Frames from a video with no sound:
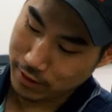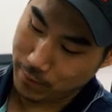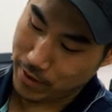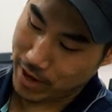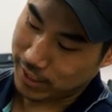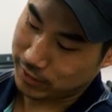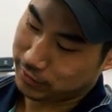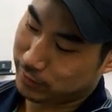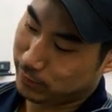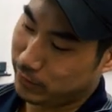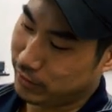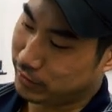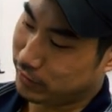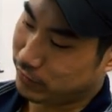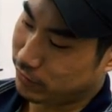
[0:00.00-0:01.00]
The
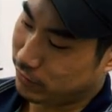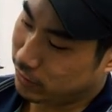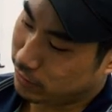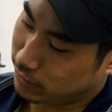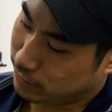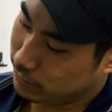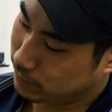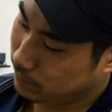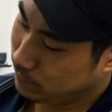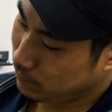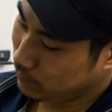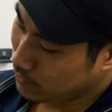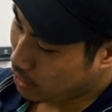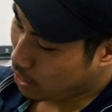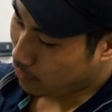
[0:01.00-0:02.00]
masterpiece over here.
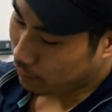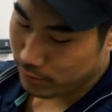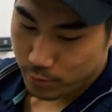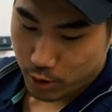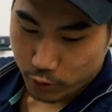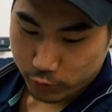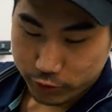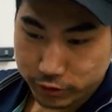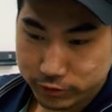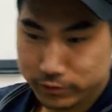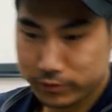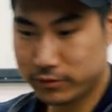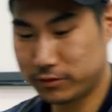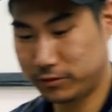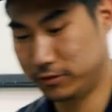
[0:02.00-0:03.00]
Honda motor,
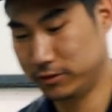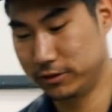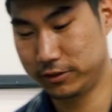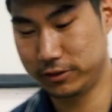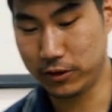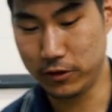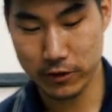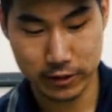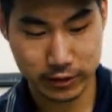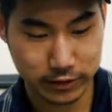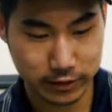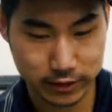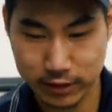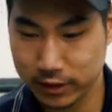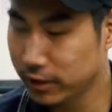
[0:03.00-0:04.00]
let's do
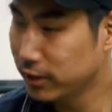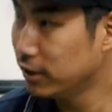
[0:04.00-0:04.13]
this.